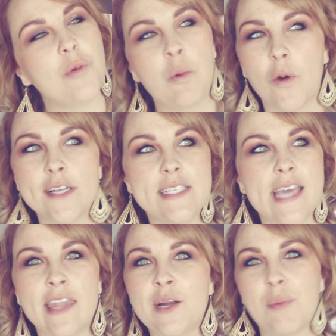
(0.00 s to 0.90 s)
we worked
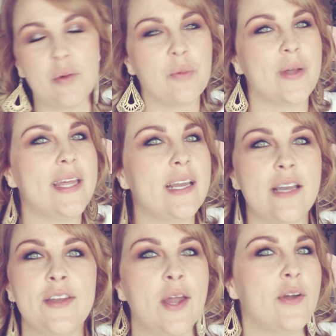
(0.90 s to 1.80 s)
together, but we really
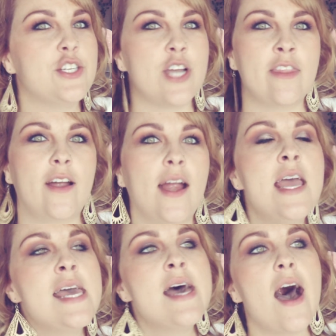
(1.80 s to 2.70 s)
didn't know each other.
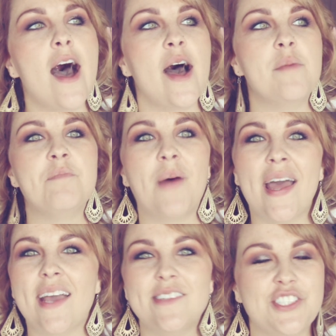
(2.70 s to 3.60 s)

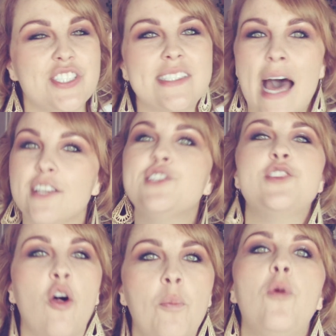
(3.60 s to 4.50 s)
But it was just that
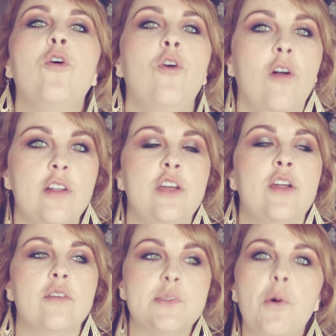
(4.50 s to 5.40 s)
soul pull, you
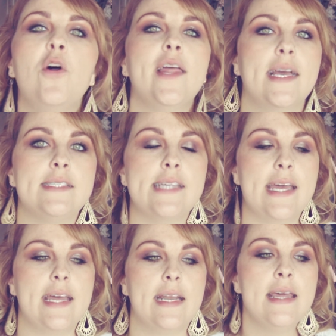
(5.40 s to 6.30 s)
know, was pulling us
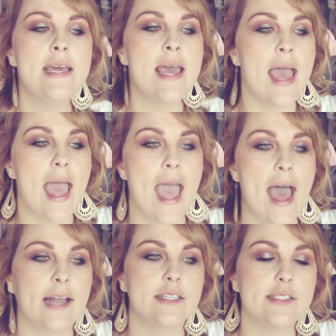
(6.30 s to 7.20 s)
in.
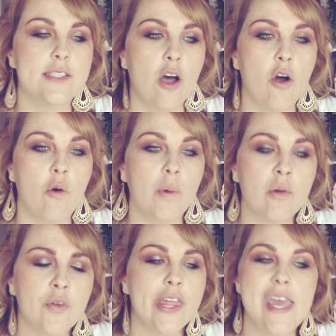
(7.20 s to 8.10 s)
And so we
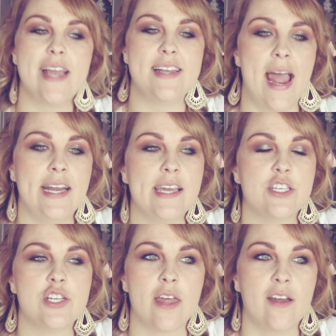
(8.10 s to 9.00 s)
were really igniting
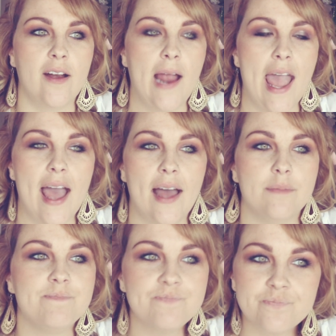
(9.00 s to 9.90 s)
each other, and
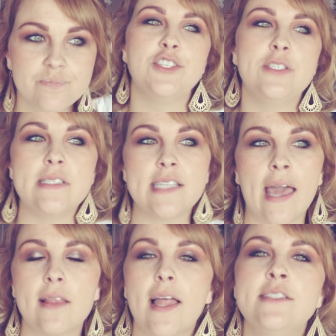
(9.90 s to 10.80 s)
she's
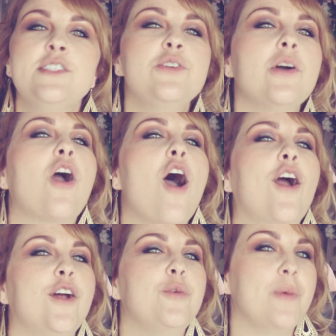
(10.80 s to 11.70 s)
like, let's do a
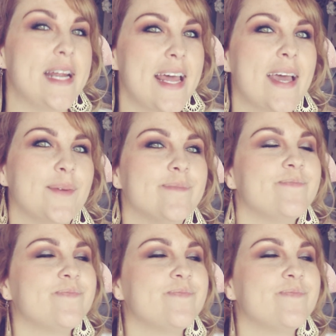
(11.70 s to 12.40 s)
card reading.